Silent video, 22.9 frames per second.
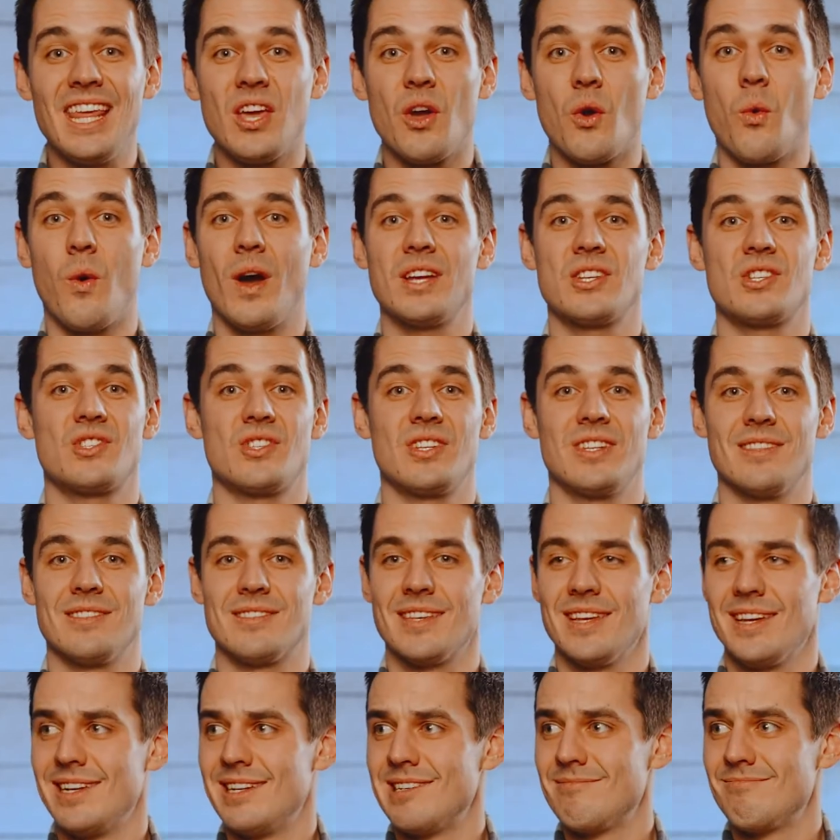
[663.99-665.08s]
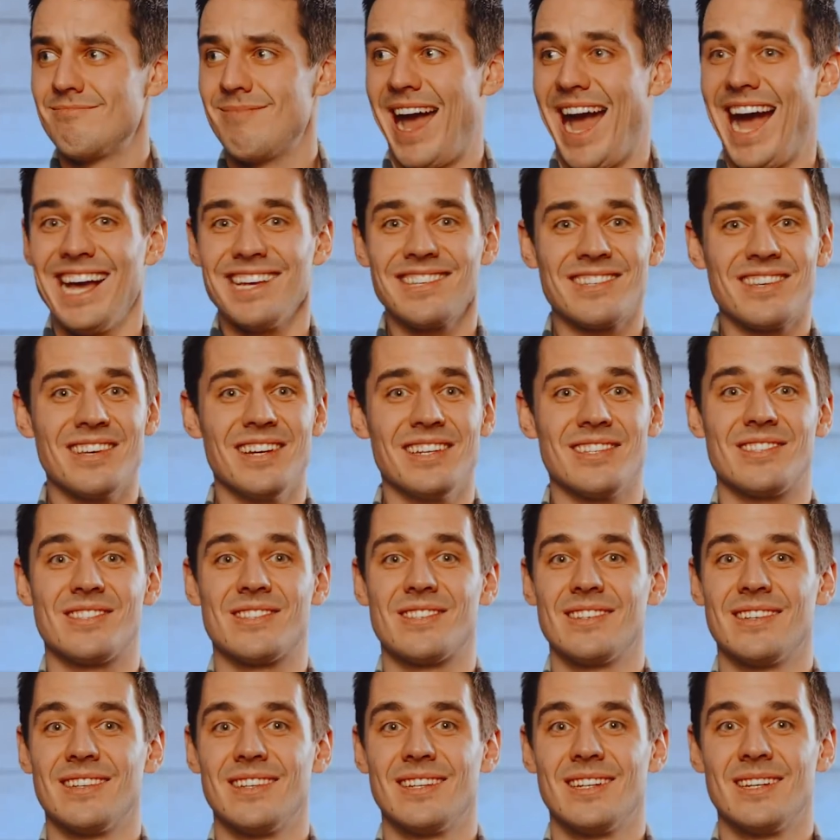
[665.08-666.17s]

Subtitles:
questions, ask us.